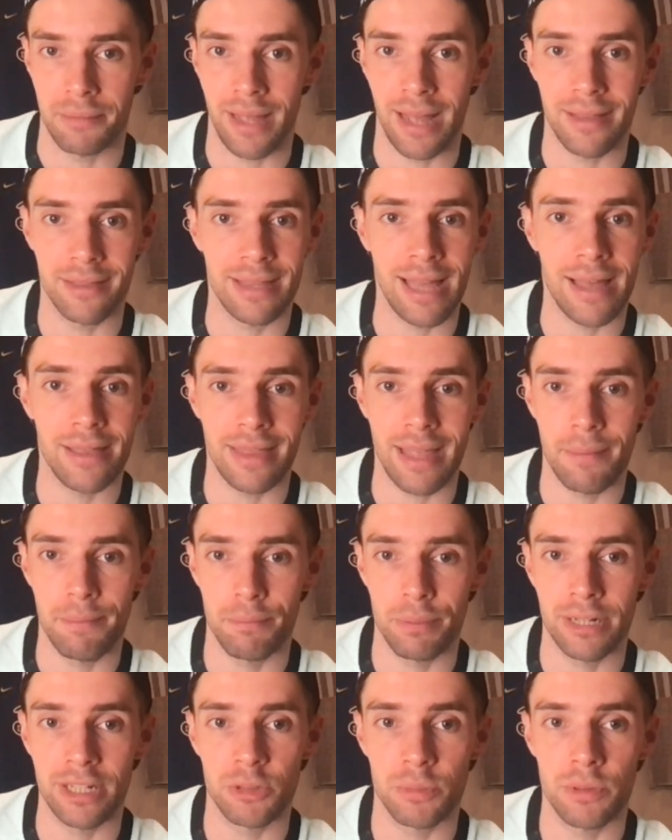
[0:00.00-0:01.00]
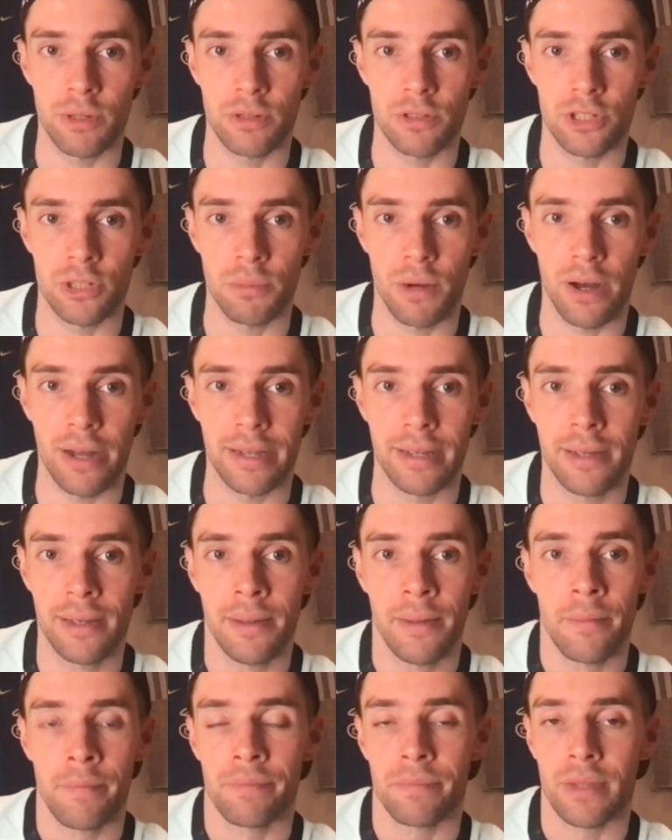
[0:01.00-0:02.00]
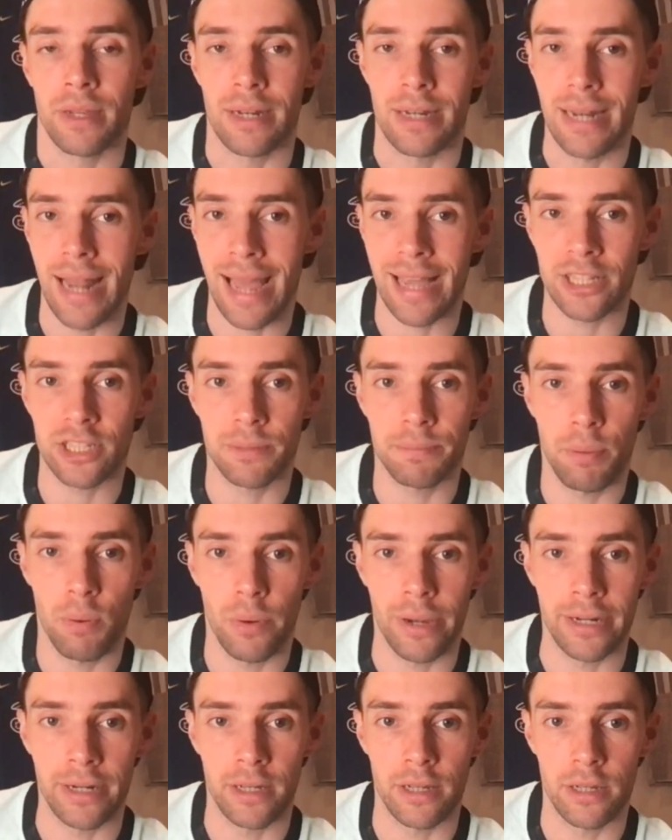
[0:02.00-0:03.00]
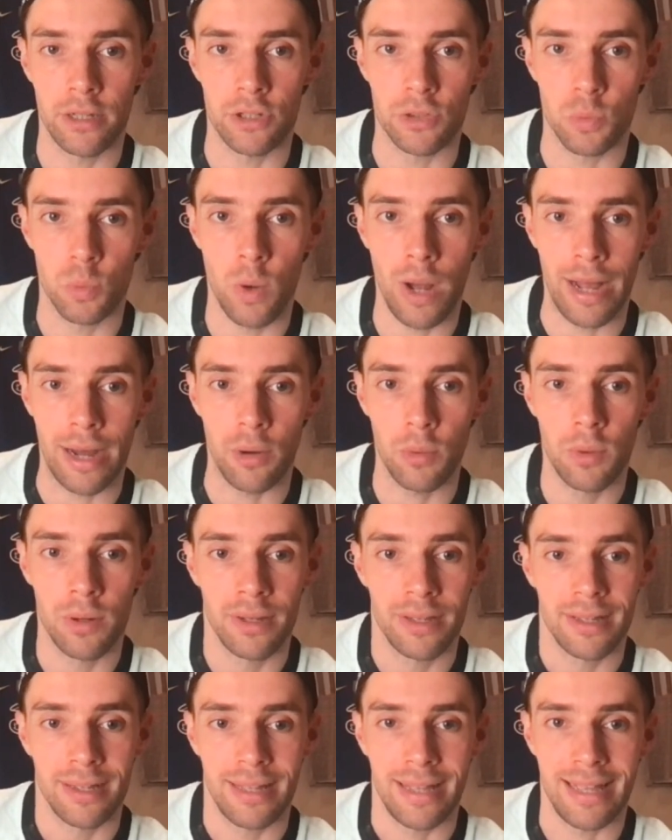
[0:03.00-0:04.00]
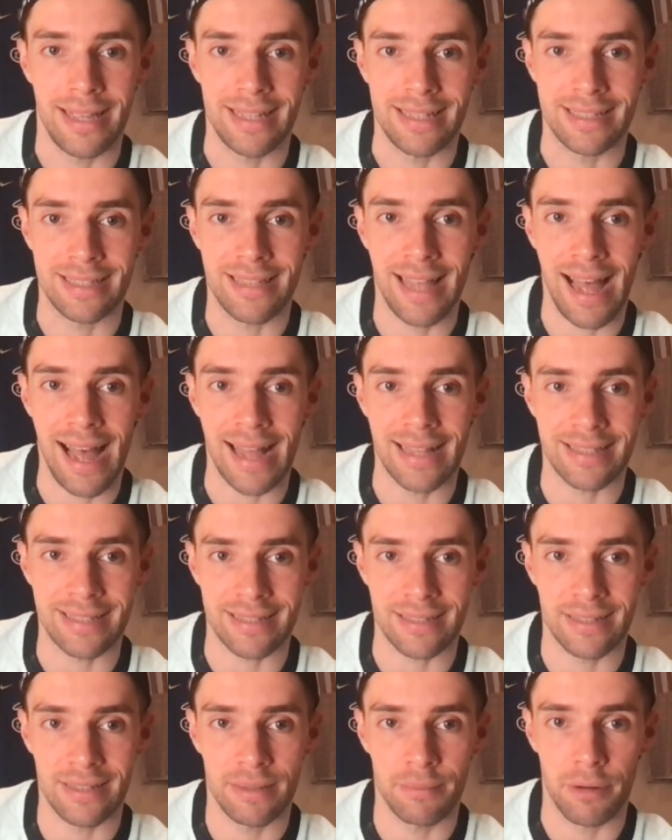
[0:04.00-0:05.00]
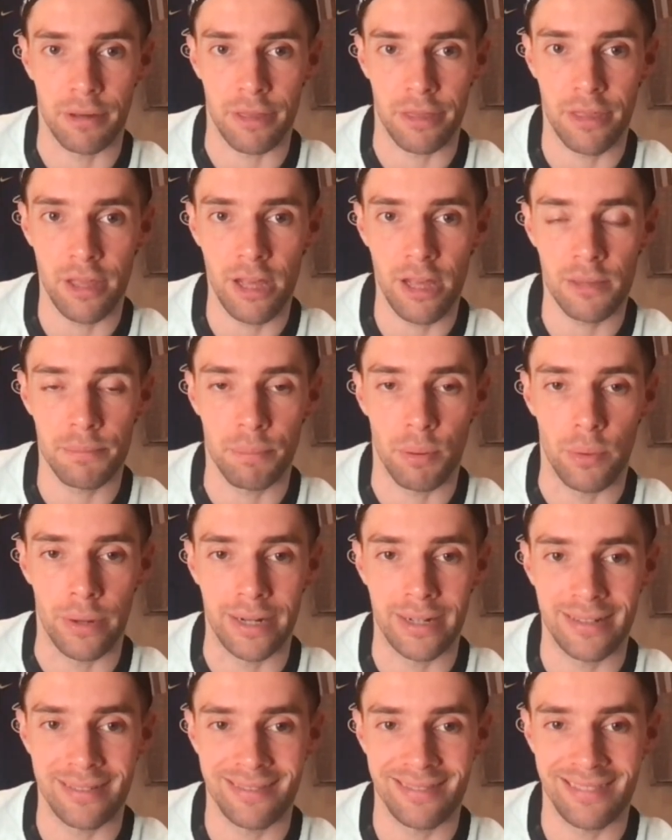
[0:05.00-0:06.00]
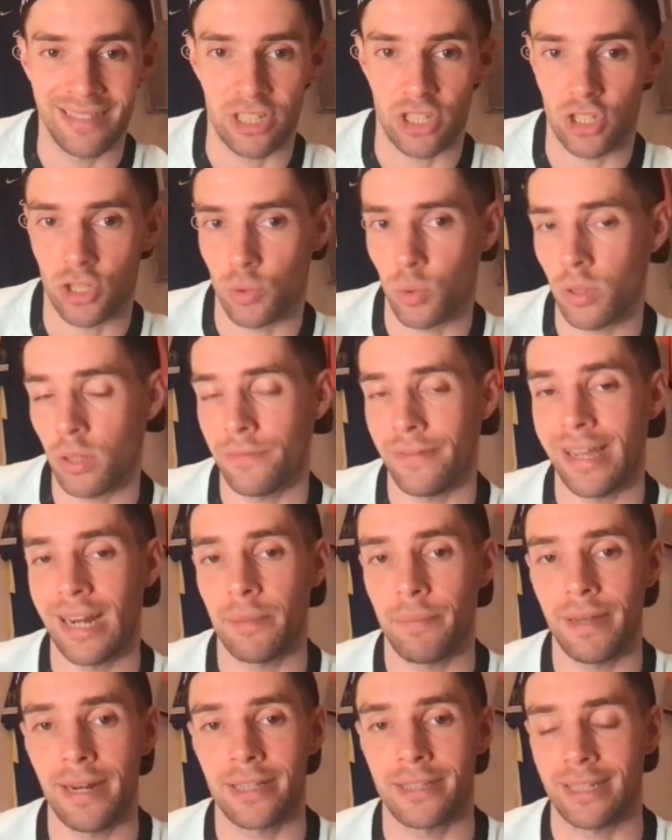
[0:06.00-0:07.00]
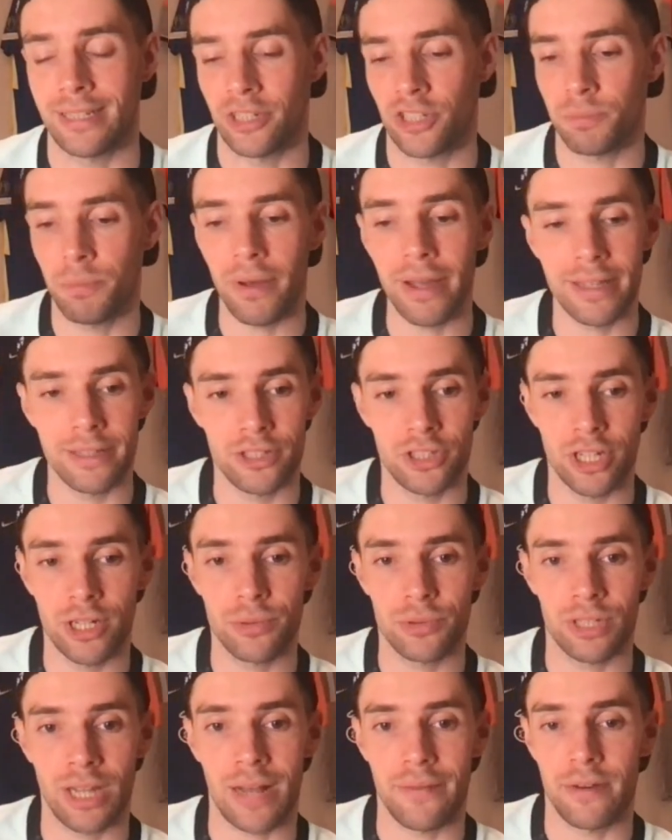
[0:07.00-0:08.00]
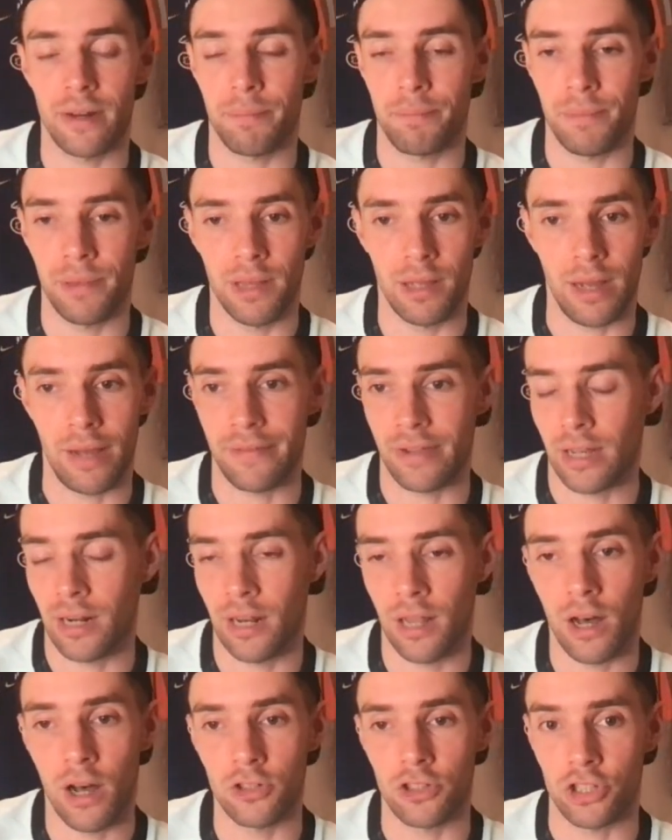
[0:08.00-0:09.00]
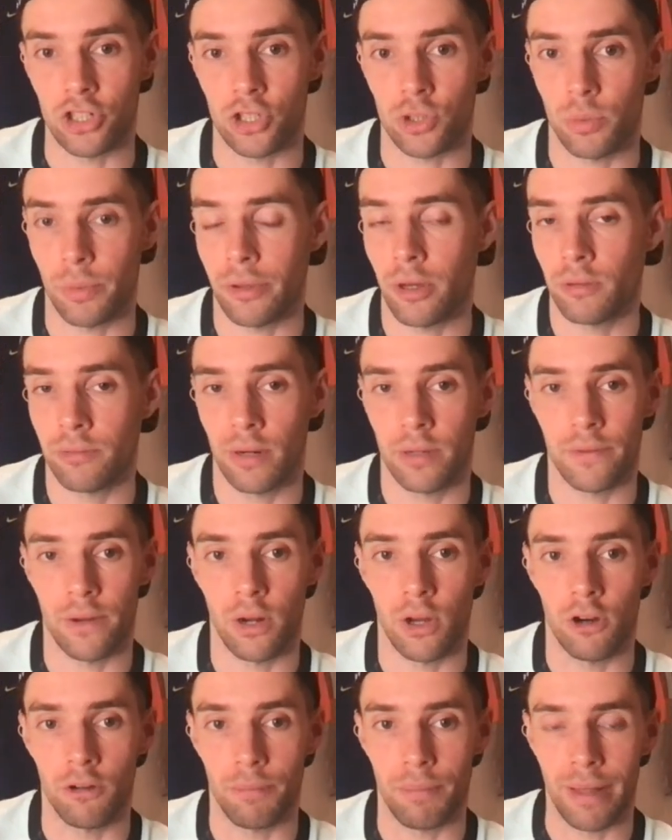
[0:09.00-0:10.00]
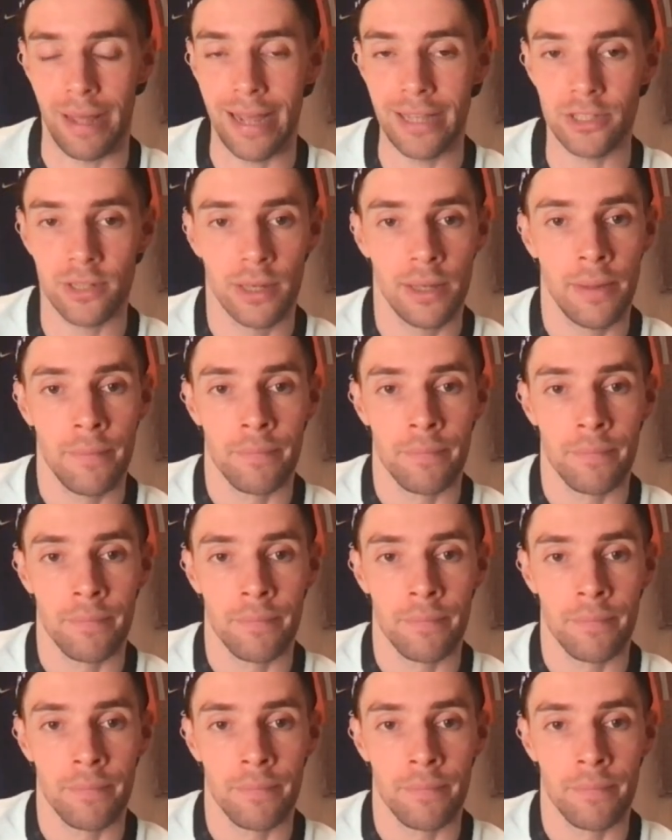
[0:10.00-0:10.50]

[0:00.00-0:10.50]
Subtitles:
That then brings me on to my next point as well, is that my third point, the squad availability. Despite Chelsea having a larger squad, we got rid of a lot of players.